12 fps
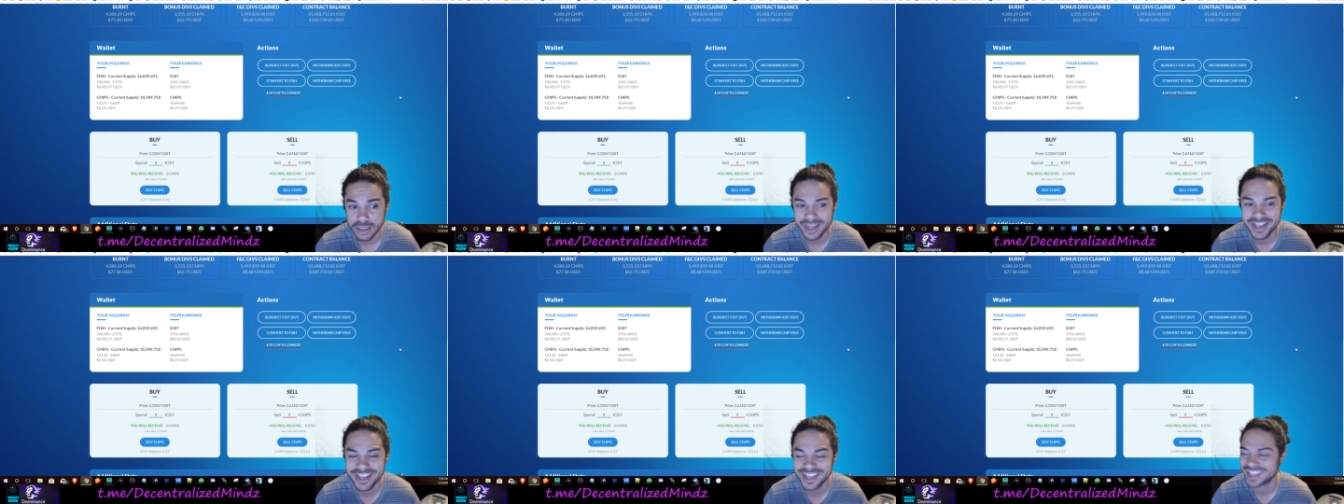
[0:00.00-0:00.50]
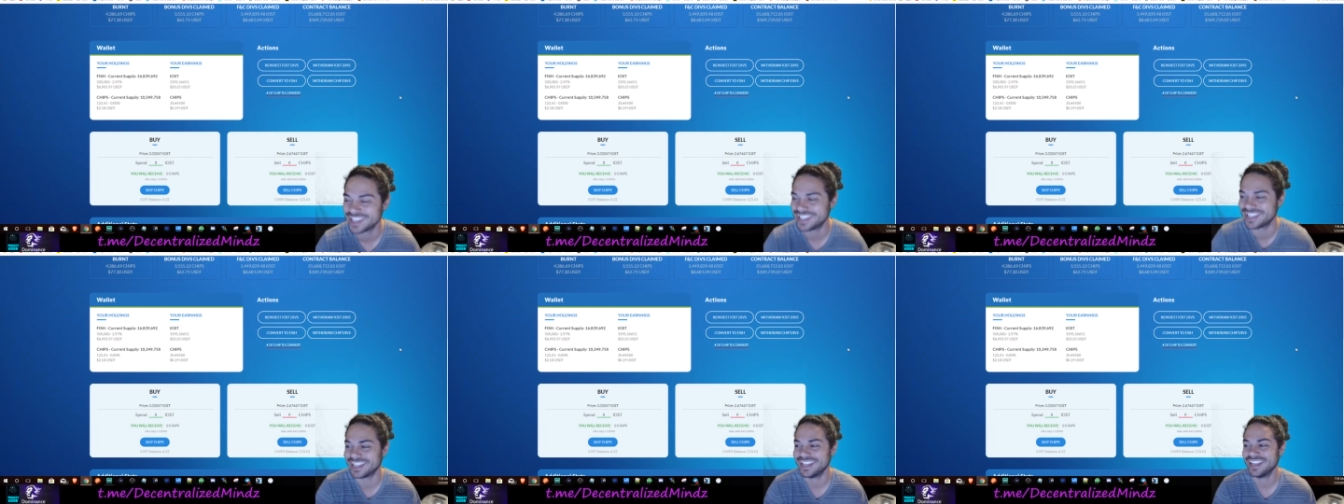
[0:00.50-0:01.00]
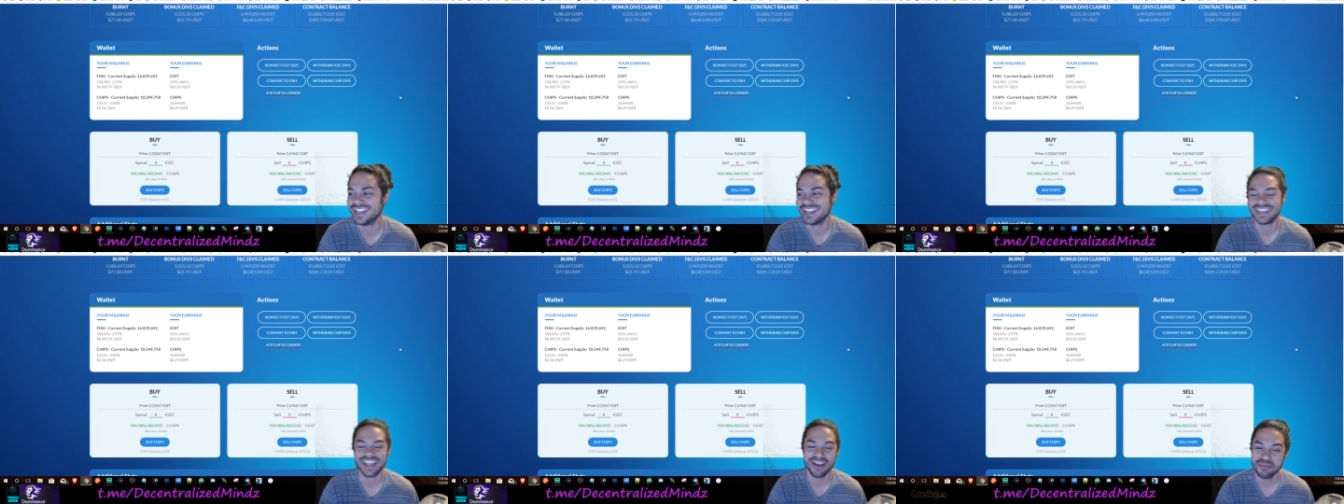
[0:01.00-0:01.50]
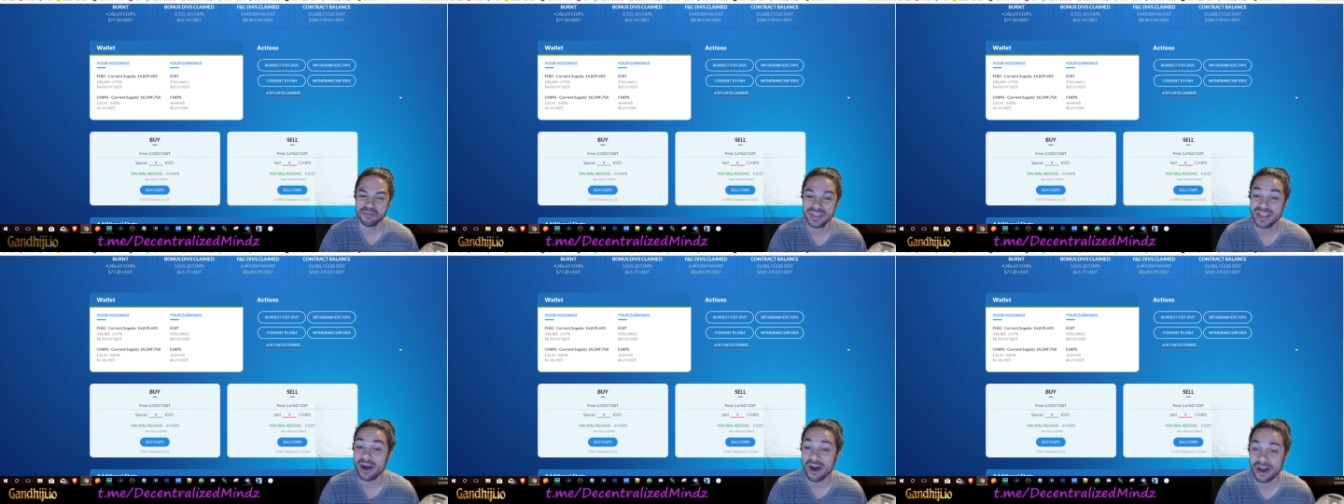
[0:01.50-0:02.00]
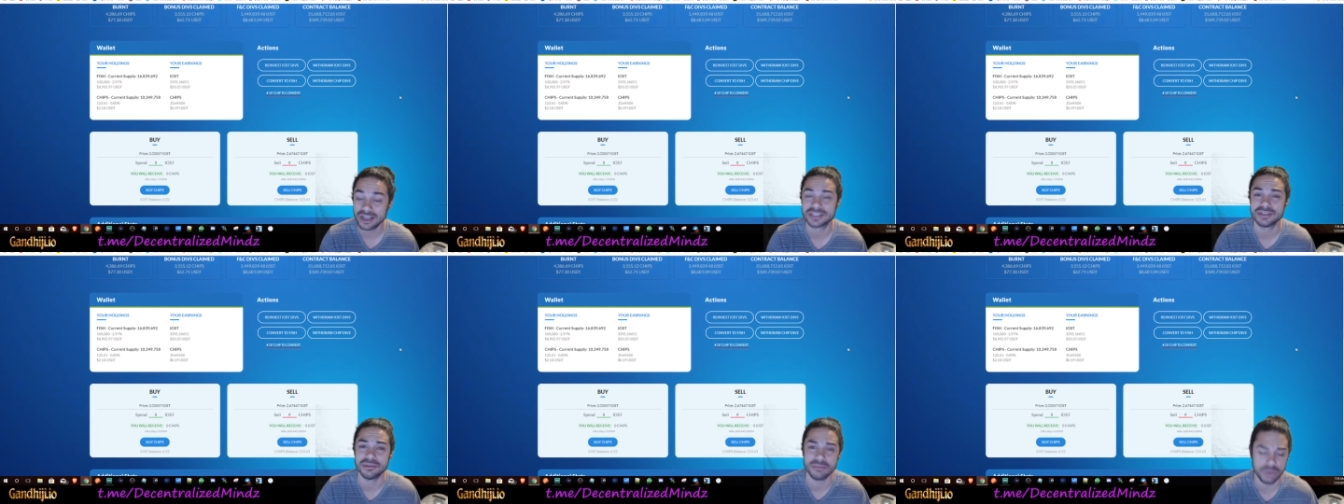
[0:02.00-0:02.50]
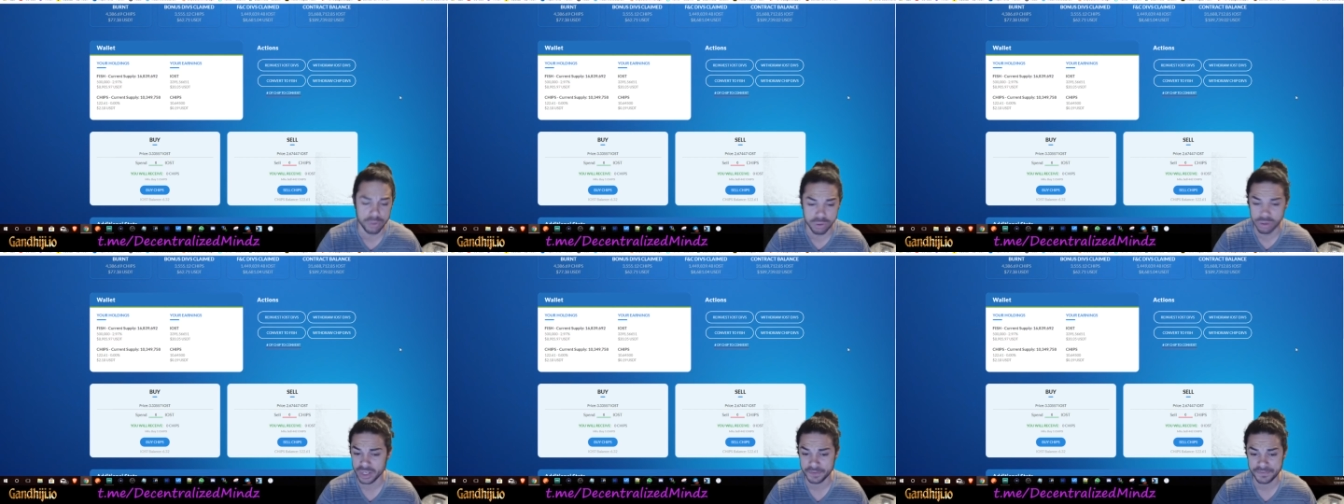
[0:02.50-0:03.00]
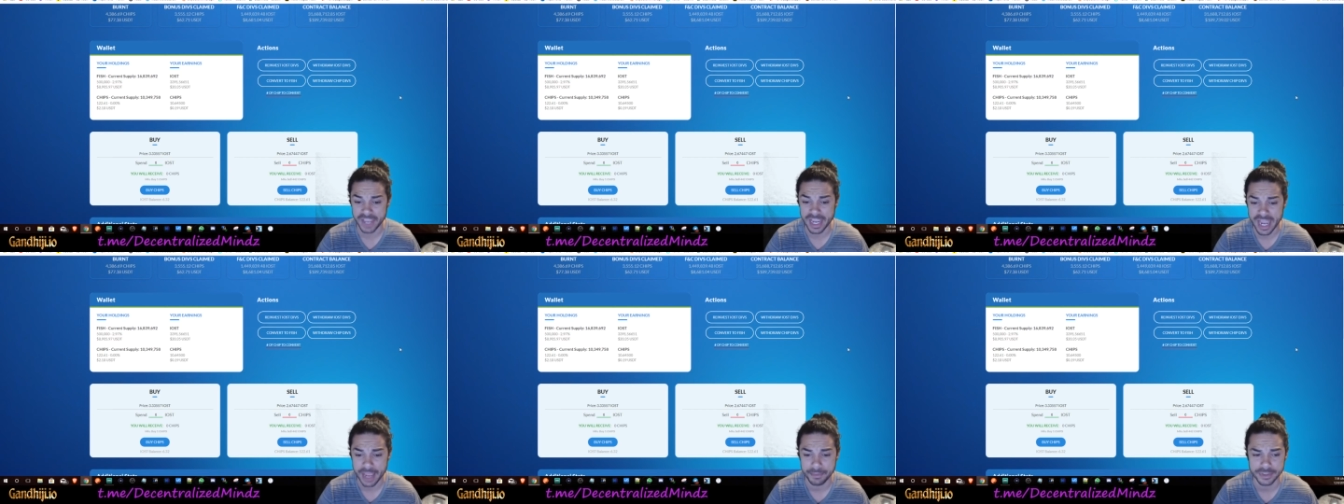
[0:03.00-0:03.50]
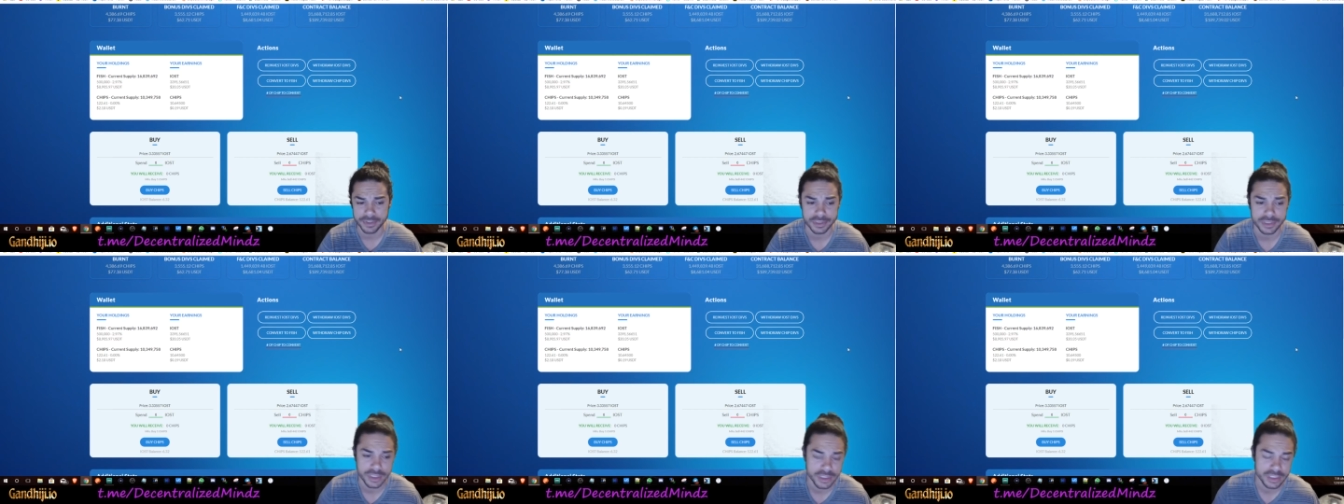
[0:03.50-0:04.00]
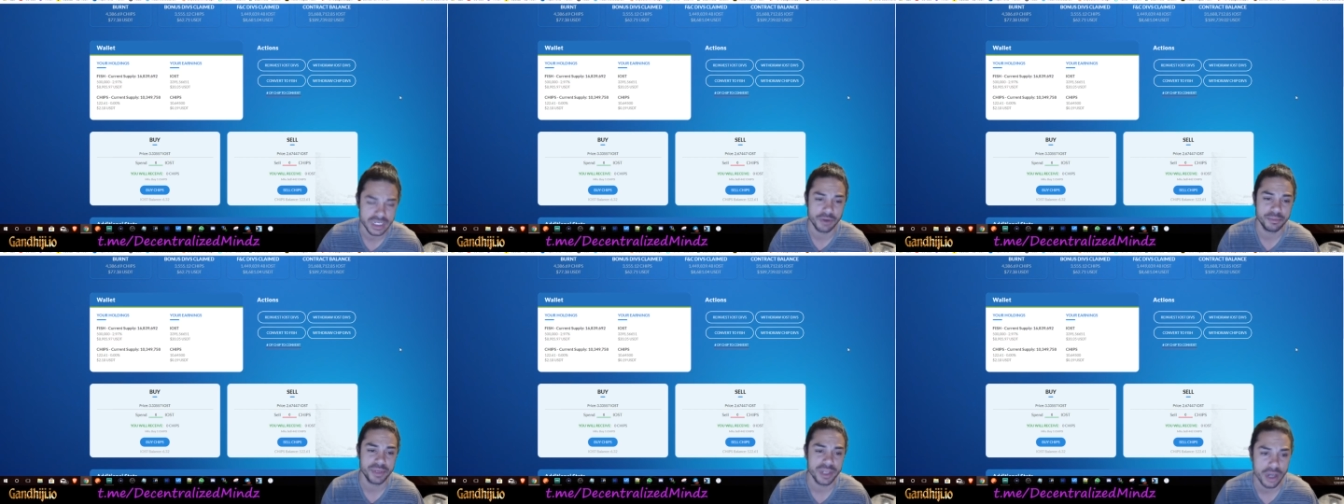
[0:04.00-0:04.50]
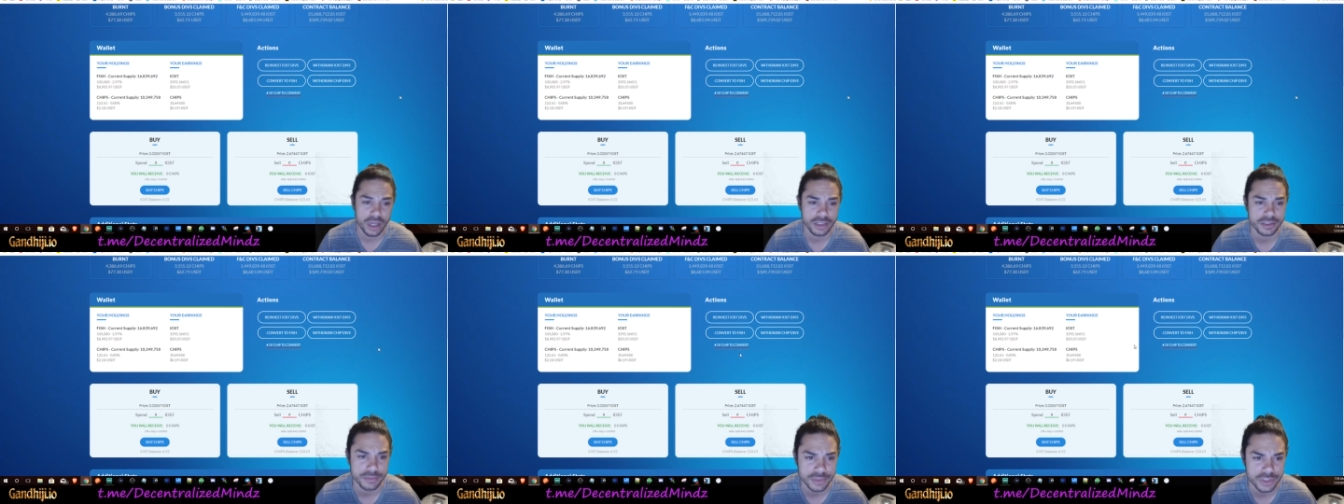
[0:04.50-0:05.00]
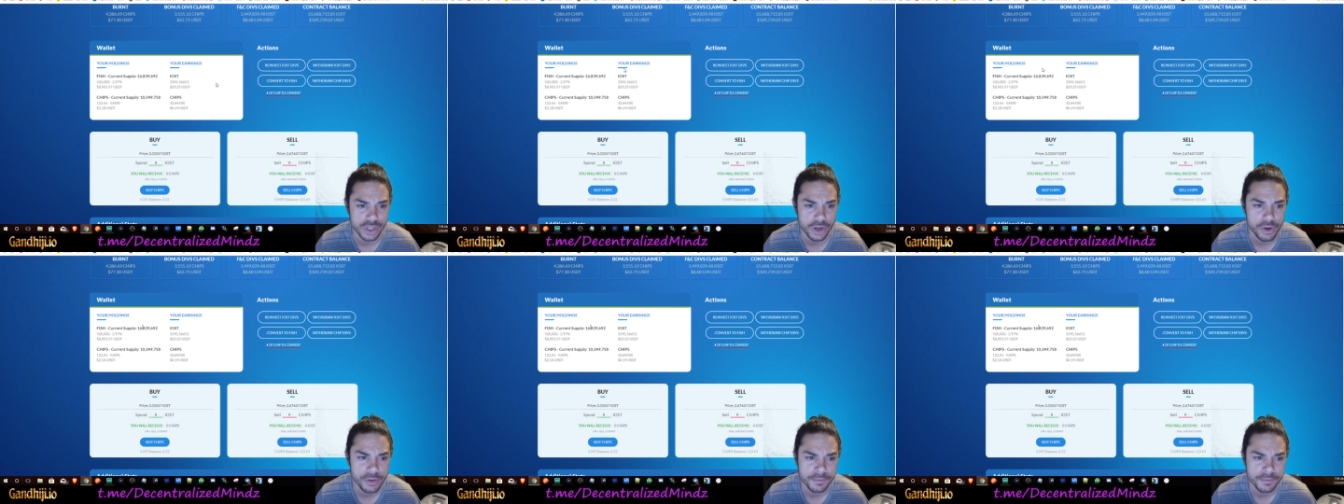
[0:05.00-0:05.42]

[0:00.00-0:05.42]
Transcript: that would be awesome if that happens. That would be awesome. So